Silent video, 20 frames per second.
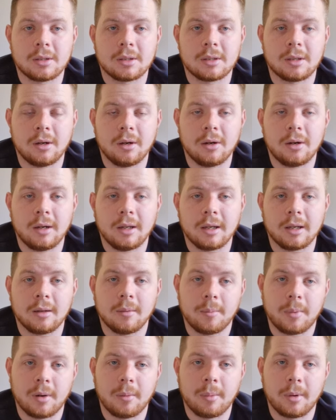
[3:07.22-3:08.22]

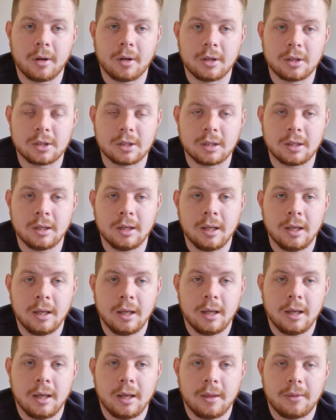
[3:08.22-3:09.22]
sterling per person.
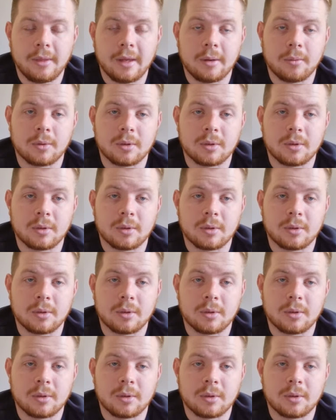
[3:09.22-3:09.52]
That